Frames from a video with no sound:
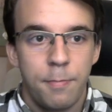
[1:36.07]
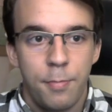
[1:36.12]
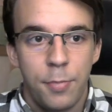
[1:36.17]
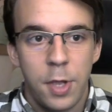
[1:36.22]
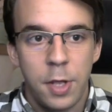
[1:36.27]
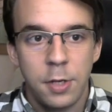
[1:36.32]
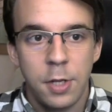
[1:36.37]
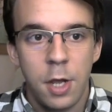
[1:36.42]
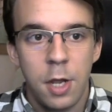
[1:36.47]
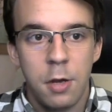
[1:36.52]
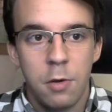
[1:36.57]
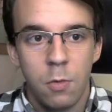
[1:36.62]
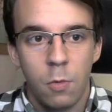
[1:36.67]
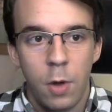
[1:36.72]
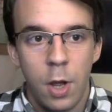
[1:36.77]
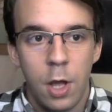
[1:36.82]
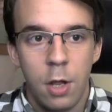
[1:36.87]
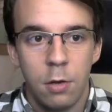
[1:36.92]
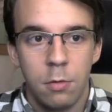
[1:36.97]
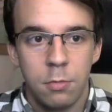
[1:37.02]
And then,
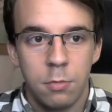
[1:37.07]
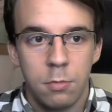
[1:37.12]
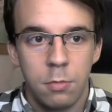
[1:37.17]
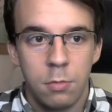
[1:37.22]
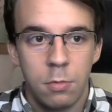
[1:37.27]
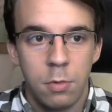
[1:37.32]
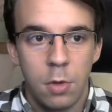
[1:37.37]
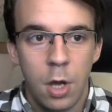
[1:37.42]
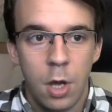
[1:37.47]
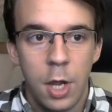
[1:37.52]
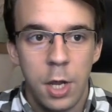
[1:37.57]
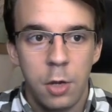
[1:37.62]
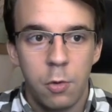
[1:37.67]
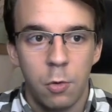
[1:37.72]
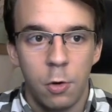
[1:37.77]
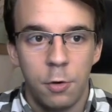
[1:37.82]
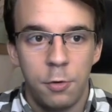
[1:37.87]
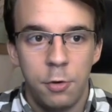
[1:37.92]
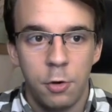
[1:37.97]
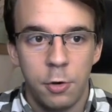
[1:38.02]
well, i
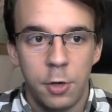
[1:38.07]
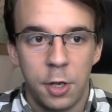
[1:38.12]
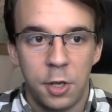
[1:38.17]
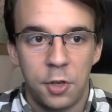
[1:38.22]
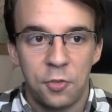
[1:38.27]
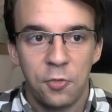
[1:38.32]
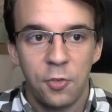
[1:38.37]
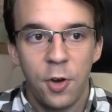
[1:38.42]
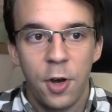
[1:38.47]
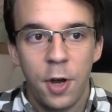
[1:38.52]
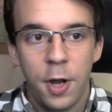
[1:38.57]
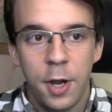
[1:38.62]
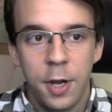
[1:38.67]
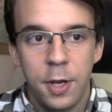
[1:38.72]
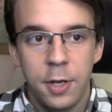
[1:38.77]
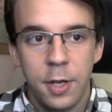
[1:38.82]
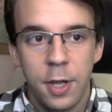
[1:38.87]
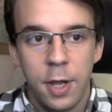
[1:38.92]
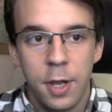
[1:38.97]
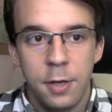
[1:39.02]
equals zero, that's
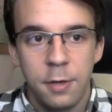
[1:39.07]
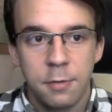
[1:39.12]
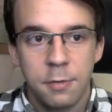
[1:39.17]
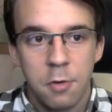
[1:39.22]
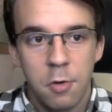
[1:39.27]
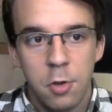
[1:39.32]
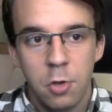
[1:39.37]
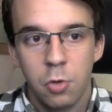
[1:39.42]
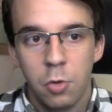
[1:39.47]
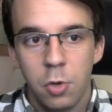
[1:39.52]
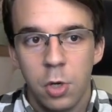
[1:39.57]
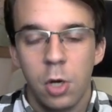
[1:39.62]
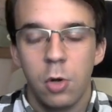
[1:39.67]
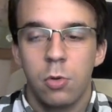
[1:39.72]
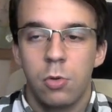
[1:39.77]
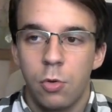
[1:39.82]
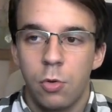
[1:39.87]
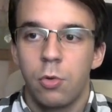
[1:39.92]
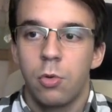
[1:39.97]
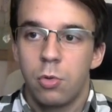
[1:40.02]
fine. And it's going to go
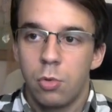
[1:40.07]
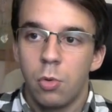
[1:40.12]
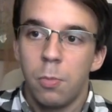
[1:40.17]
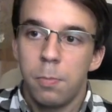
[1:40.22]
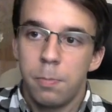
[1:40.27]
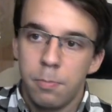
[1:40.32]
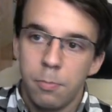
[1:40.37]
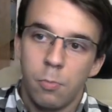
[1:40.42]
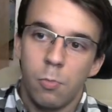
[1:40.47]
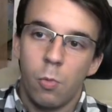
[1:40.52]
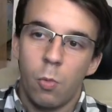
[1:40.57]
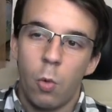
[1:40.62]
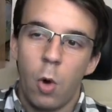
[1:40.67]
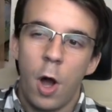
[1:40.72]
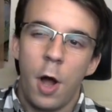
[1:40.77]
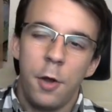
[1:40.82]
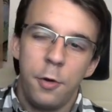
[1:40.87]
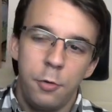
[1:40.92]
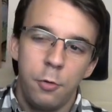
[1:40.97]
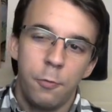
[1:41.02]
through to
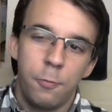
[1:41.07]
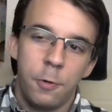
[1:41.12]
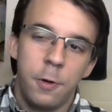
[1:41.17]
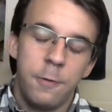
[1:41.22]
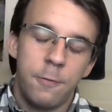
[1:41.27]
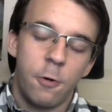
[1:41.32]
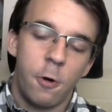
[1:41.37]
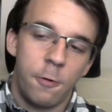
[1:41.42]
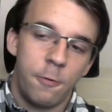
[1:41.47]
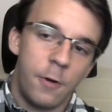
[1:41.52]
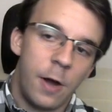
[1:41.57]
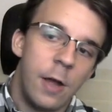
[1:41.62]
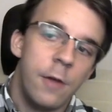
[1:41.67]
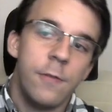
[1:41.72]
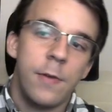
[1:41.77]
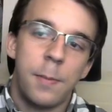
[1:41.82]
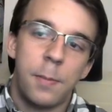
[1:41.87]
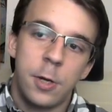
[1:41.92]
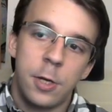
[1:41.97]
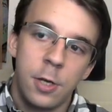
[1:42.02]
one, two, three, four, five,
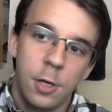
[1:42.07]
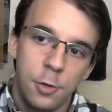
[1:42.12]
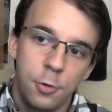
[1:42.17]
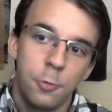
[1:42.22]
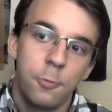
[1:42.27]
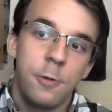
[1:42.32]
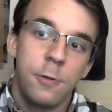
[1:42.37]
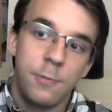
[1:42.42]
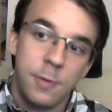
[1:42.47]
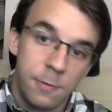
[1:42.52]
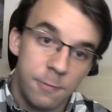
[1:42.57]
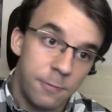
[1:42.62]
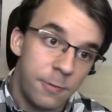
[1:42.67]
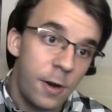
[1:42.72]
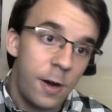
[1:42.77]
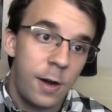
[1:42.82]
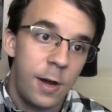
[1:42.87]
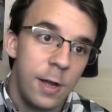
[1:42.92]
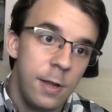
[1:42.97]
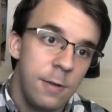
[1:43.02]
up until
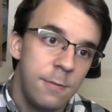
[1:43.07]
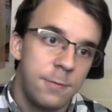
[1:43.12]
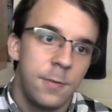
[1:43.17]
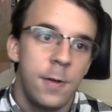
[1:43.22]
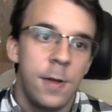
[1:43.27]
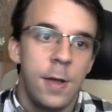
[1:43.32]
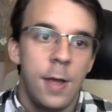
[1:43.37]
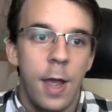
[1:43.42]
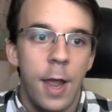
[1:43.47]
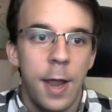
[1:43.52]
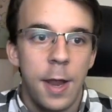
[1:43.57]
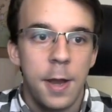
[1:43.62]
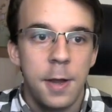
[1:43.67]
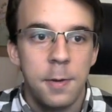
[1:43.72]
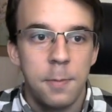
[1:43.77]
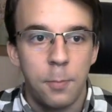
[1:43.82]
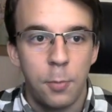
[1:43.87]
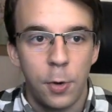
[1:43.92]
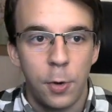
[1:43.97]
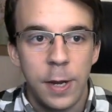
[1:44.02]
255
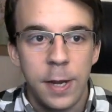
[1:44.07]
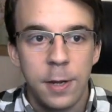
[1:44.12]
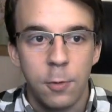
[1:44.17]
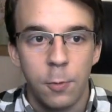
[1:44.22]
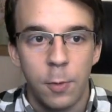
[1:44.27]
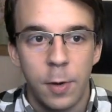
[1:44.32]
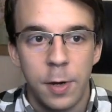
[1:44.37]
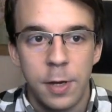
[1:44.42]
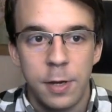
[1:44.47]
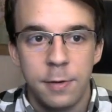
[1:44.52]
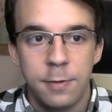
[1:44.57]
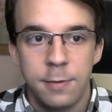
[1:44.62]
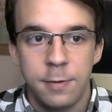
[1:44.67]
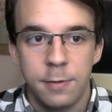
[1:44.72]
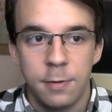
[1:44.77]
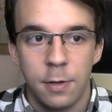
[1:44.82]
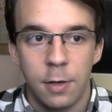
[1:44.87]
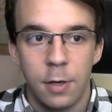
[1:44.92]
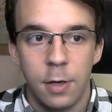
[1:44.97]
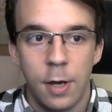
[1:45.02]
and break when it's
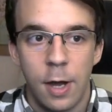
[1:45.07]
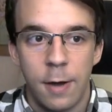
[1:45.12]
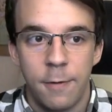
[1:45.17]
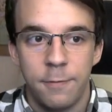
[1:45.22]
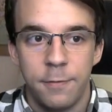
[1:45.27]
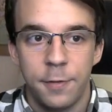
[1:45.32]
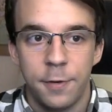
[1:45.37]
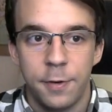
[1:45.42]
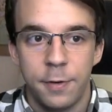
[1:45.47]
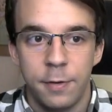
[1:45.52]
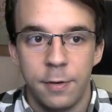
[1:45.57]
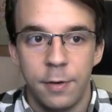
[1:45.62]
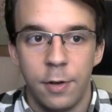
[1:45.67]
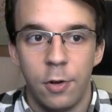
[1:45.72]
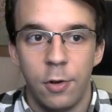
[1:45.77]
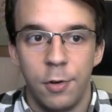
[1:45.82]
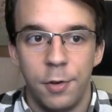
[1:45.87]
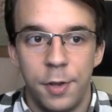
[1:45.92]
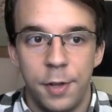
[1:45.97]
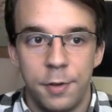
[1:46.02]
uh, after
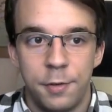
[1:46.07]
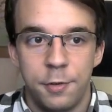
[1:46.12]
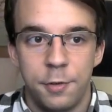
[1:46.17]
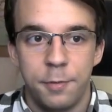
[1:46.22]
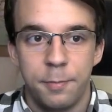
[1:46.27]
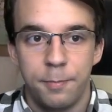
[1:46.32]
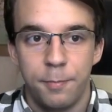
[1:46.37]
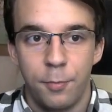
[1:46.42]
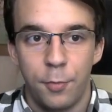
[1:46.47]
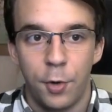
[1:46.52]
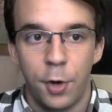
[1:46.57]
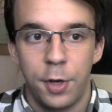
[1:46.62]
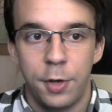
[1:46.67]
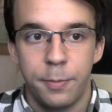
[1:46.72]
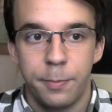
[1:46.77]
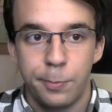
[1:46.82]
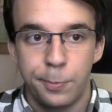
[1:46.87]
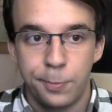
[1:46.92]
all this, right?